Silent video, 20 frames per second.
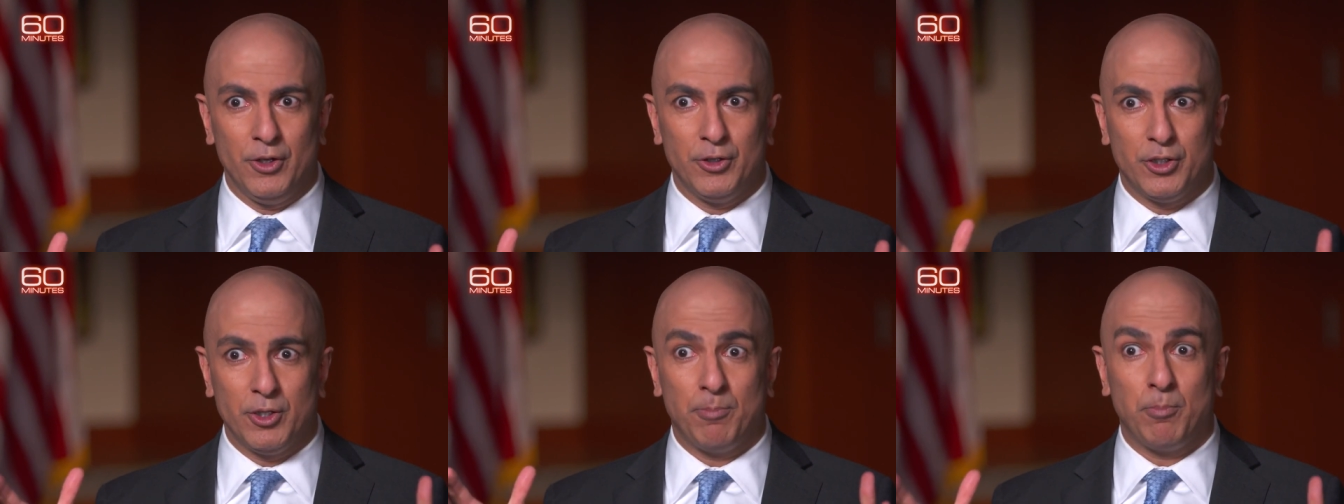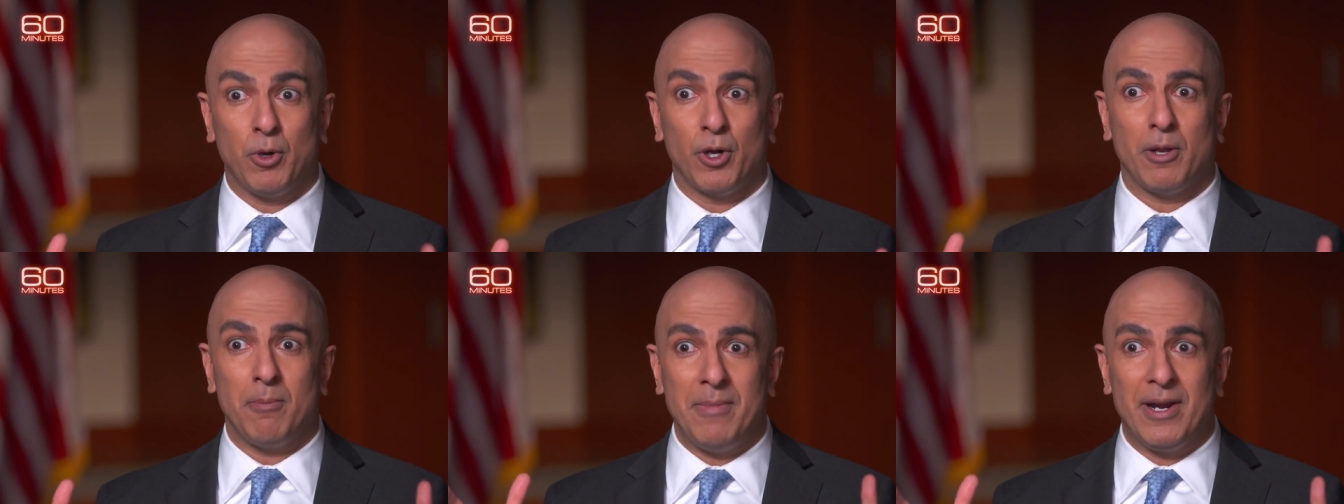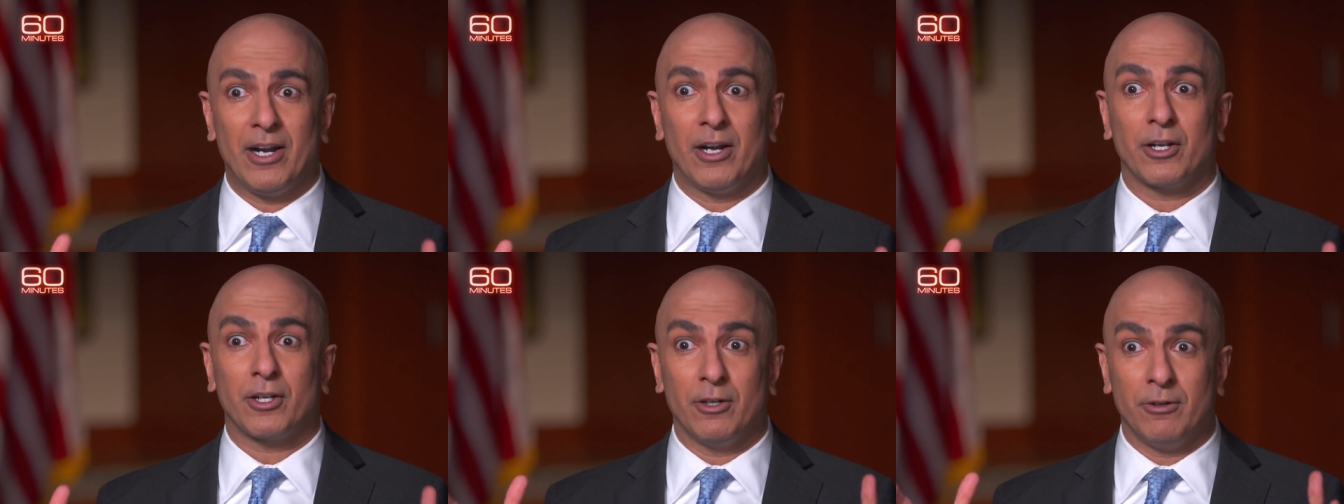to put
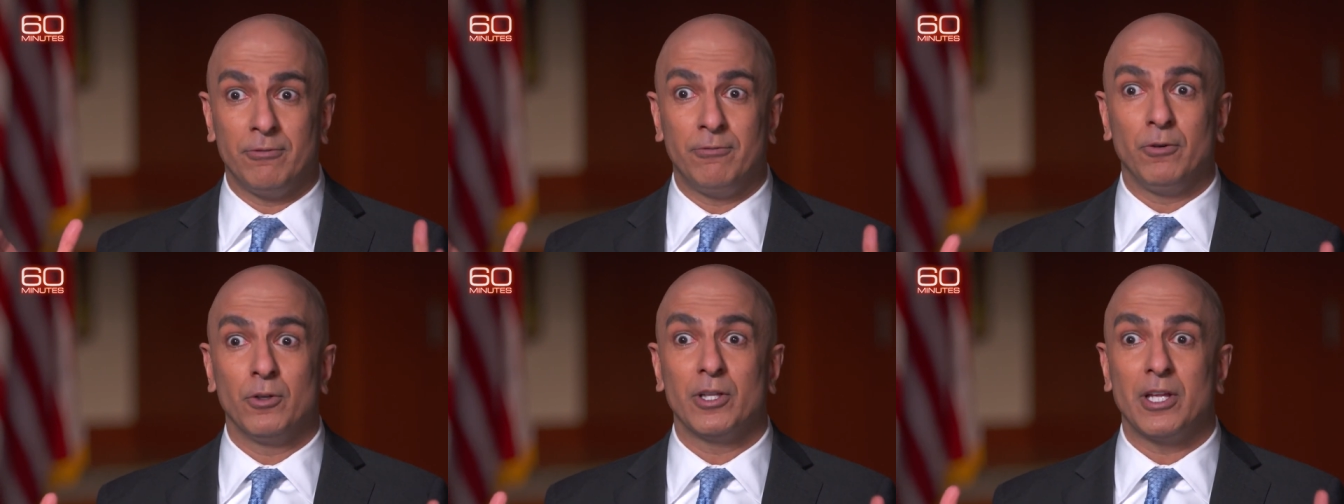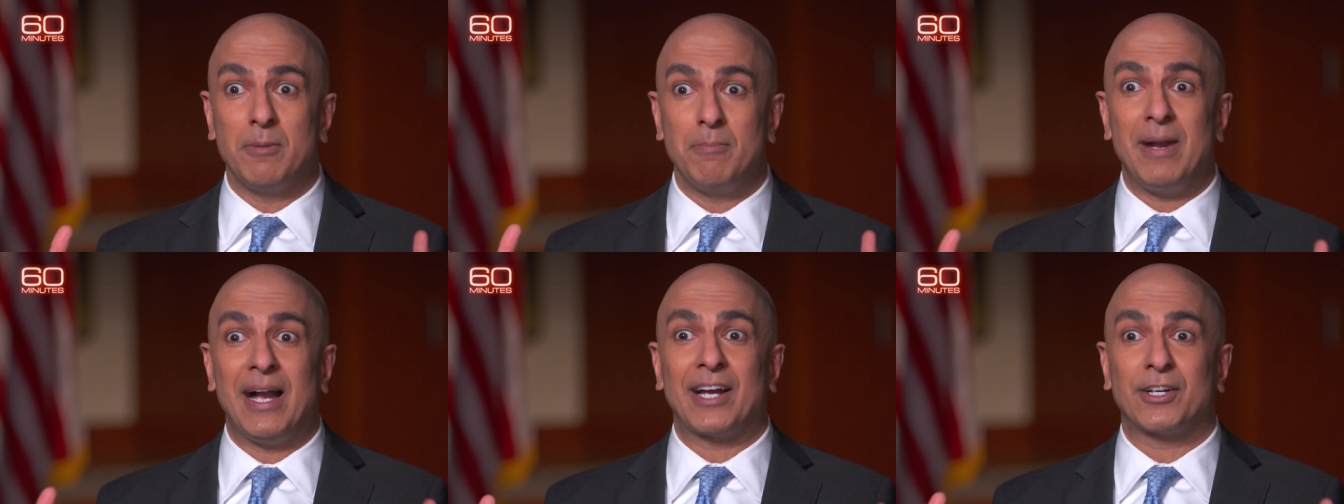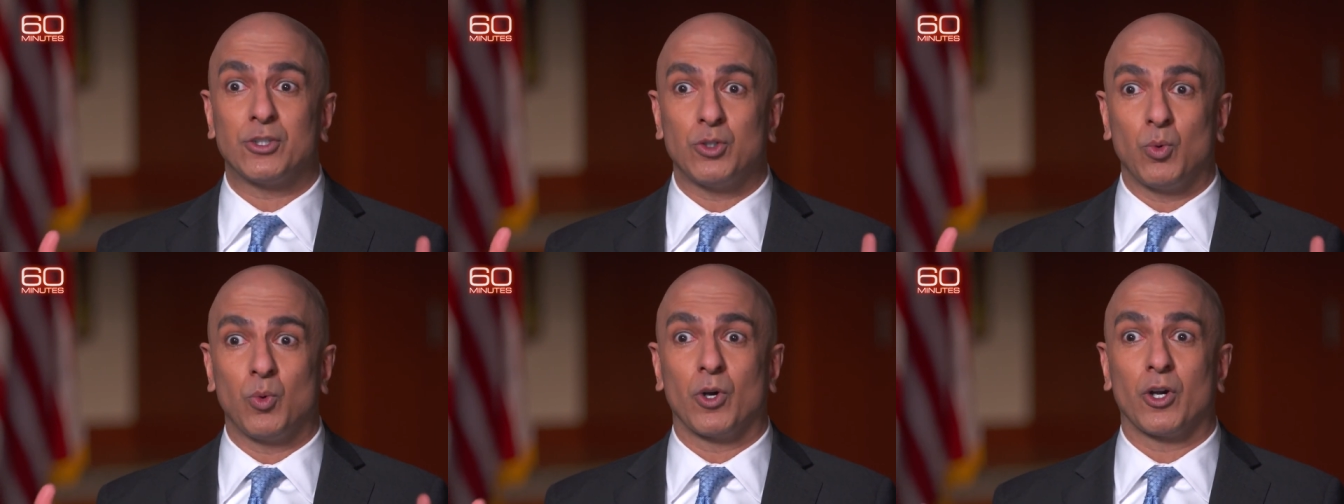America fully
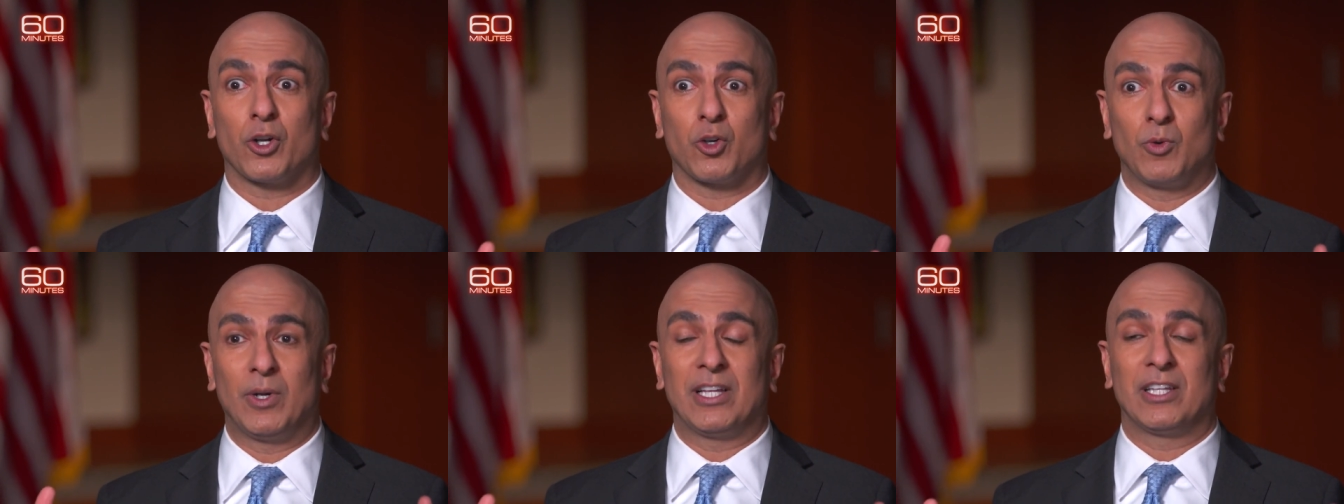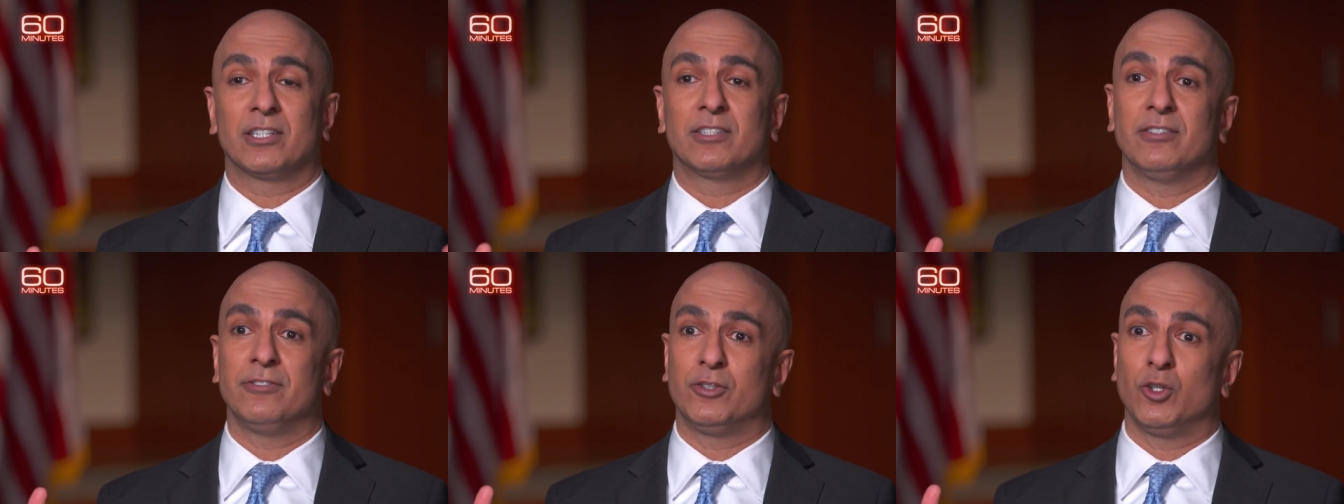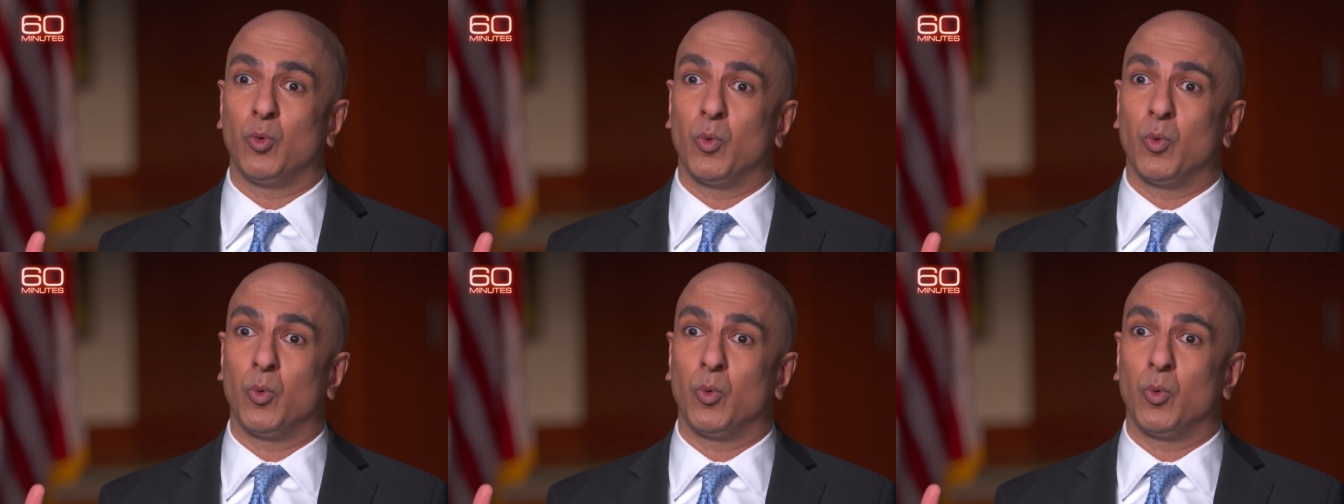back to work relative